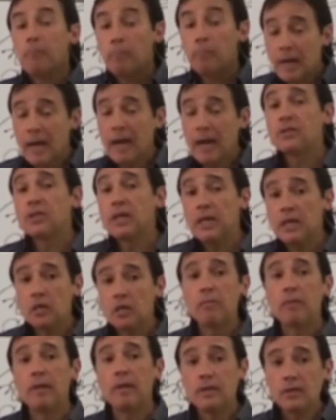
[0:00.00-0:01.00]
But I've seen
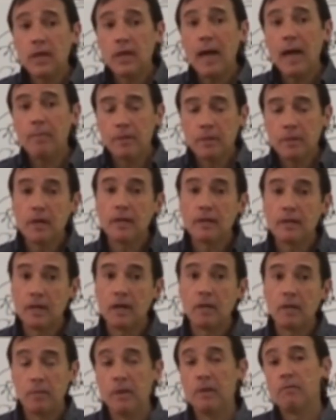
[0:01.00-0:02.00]
some things happen that
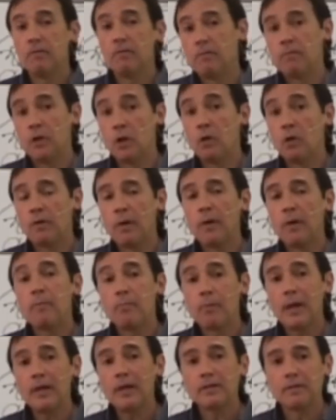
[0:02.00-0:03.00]
have been, very
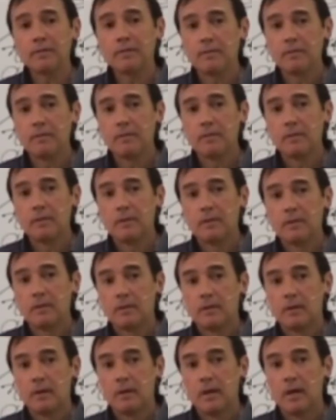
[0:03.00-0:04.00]
impressive.
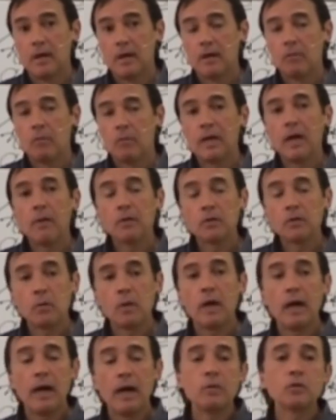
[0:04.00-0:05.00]
When I
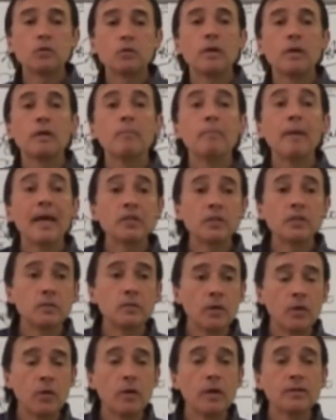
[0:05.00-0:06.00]
was with a
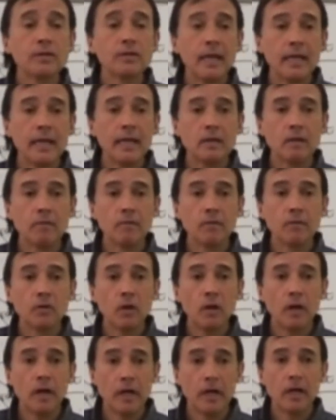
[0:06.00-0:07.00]
maximum security psychiatric
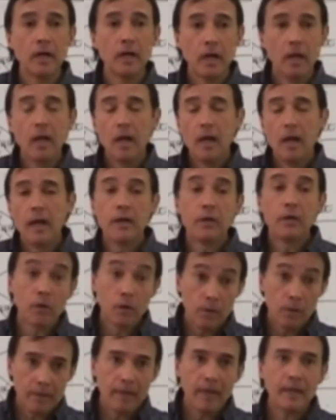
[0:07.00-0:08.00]
facility, and you
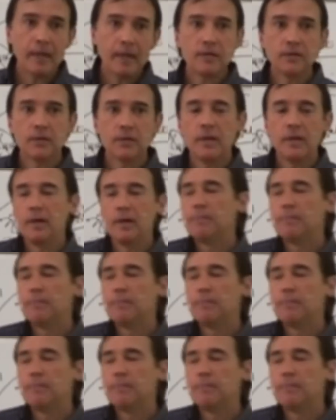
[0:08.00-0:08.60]
know how that is.